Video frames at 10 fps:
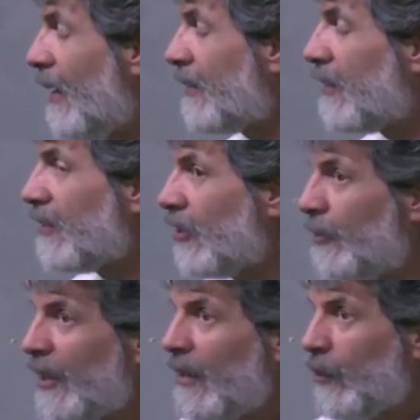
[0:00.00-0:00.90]
and so this
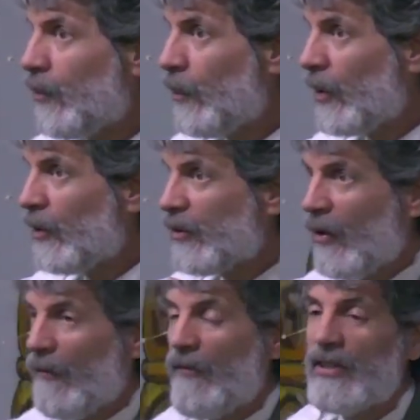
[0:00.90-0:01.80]
could be the, one of those
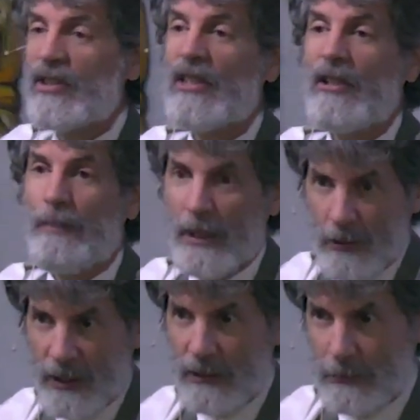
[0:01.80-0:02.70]
physical
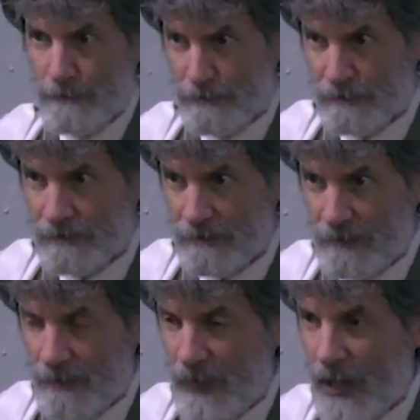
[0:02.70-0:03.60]
appearing
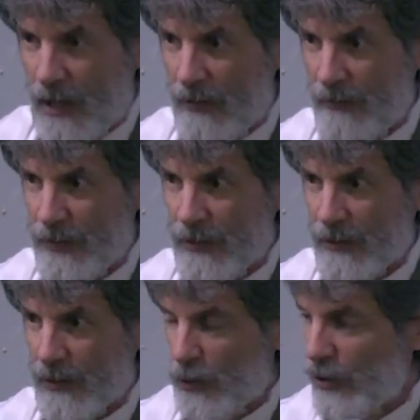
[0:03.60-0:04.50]
of
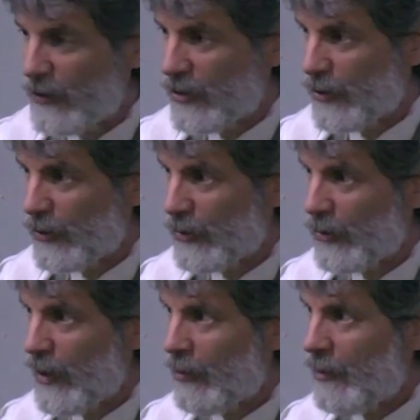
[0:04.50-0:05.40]
the Lord to,
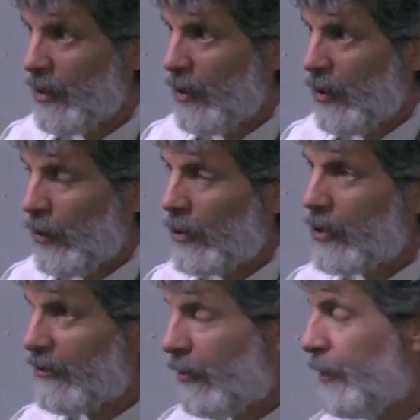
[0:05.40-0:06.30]
to Abram, or he
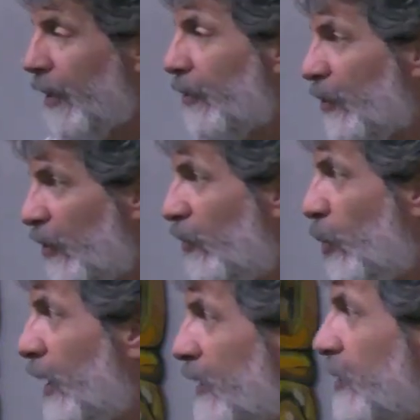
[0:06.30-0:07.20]
could have appeared through a
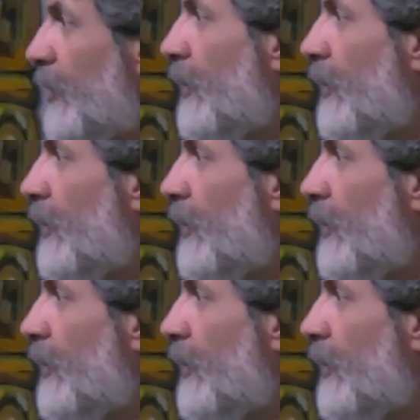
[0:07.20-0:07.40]
voice